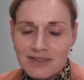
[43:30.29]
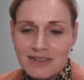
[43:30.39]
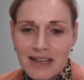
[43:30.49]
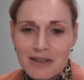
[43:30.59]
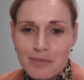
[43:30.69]

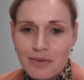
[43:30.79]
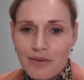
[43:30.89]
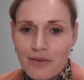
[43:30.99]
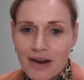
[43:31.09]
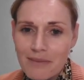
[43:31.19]
study
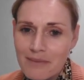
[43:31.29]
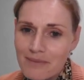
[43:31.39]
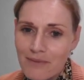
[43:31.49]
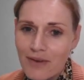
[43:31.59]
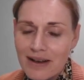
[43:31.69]

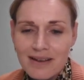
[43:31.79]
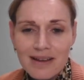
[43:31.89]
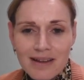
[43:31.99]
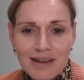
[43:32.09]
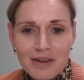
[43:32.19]
program, well,
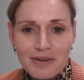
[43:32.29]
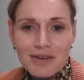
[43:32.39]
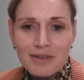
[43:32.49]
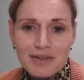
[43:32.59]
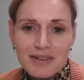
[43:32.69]

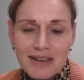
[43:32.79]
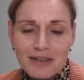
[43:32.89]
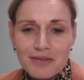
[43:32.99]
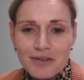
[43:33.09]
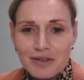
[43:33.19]
you need to
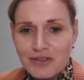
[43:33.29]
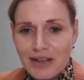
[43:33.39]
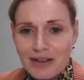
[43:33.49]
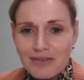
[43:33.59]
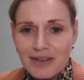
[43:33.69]
decide for
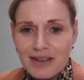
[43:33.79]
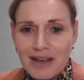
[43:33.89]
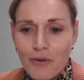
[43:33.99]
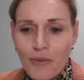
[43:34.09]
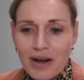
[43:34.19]
yourself
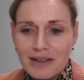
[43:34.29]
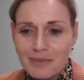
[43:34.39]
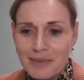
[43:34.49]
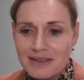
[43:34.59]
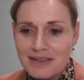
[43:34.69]
how well
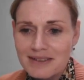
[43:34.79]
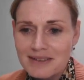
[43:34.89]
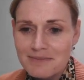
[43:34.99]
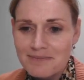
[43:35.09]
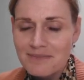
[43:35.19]
it
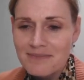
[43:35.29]
matches.